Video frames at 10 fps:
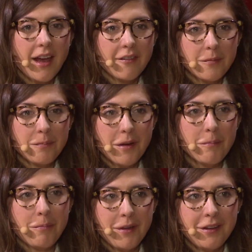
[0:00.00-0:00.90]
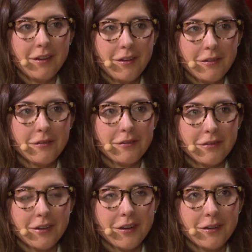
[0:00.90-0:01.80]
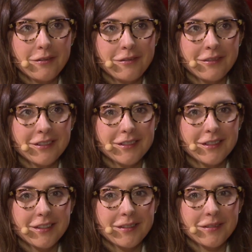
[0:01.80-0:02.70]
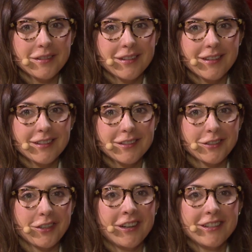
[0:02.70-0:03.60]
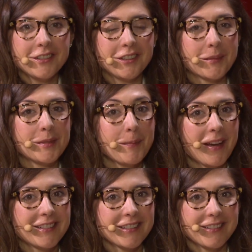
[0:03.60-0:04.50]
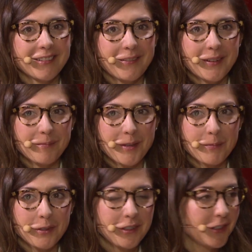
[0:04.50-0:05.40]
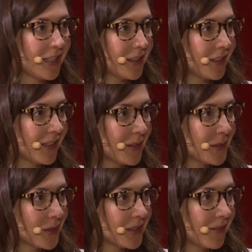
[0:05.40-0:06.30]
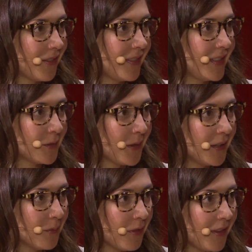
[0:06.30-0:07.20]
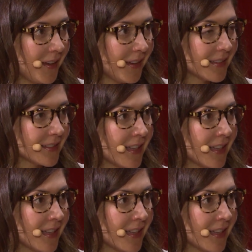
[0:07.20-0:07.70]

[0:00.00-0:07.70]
have a bit of circumspection when people look at their Clout scores and find these random things.